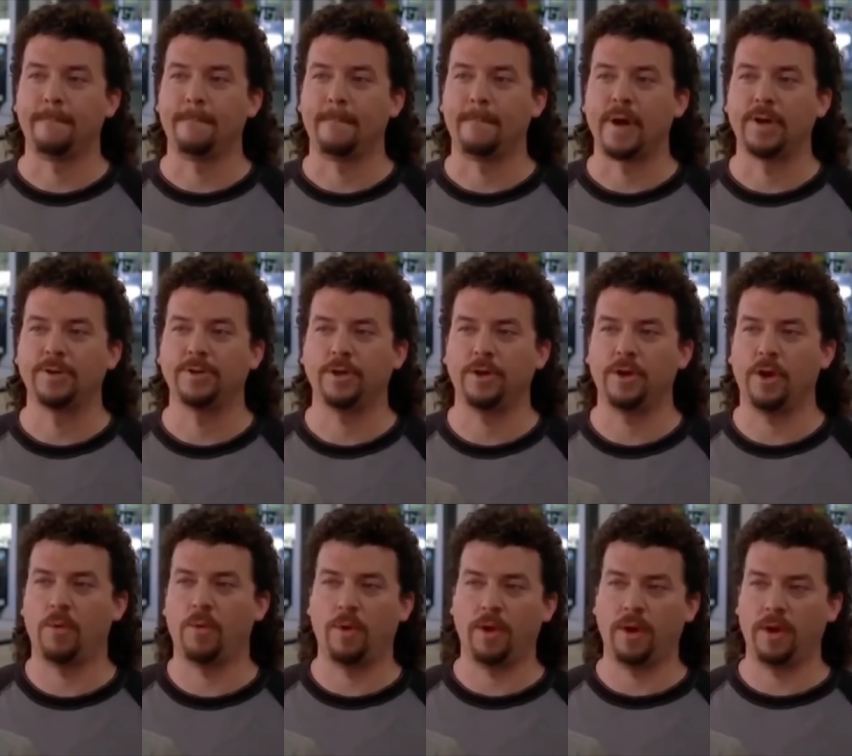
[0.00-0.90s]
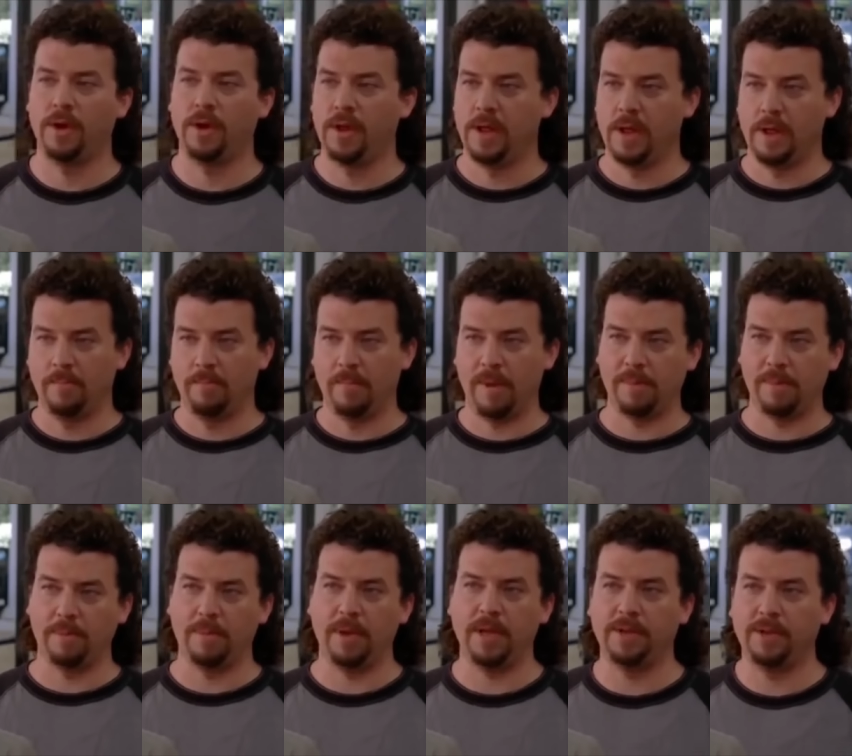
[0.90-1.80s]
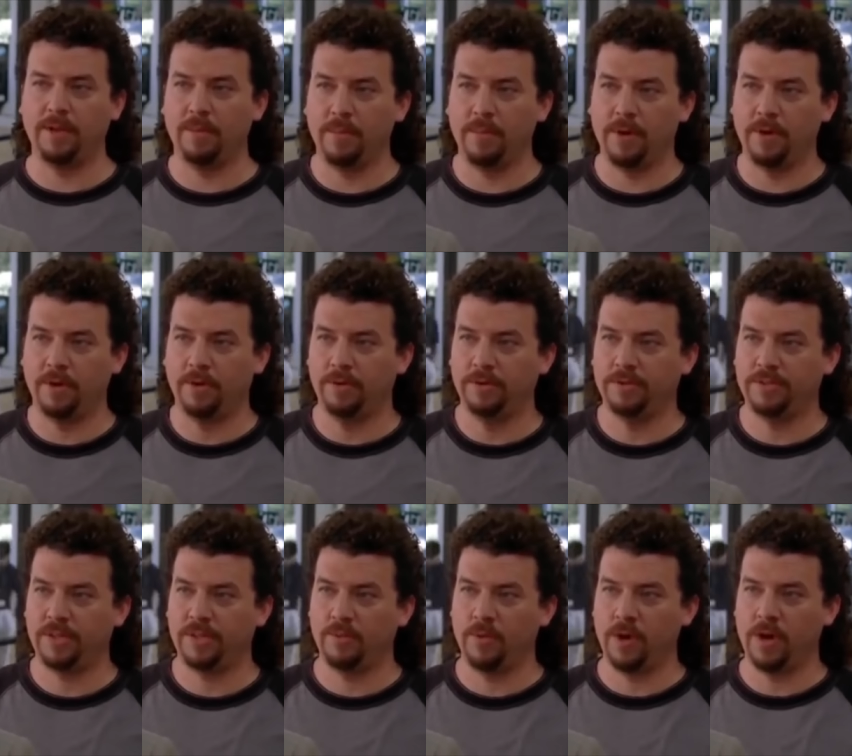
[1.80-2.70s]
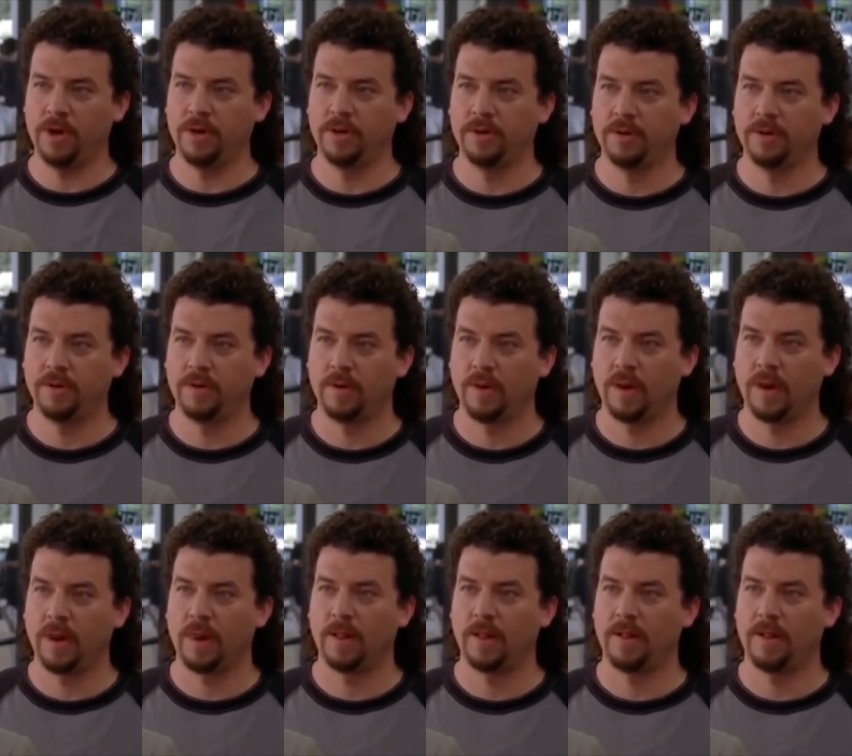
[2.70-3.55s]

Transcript: Sure you don't wanna maybe meet in the middle somewhere? About